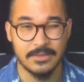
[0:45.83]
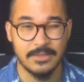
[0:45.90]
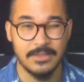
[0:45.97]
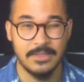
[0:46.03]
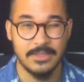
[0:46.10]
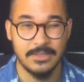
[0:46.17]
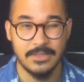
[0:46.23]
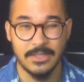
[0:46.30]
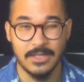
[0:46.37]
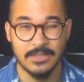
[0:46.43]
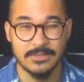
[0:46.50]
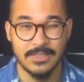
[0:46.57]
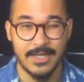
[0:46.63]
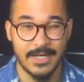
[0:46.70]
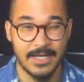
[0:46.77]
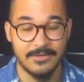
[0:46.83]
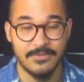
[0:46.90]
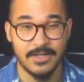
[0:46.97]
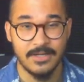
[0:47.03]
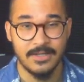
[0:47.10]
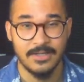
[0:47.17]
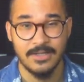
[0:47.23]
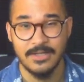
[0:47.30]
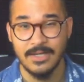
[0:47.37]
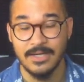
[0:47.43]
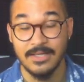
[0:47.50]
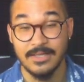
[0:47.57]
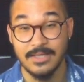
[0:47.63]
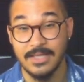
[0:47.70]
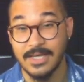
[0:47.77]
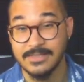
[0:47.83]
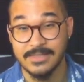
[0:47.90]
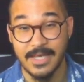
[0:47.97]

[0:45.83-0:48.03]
he does have less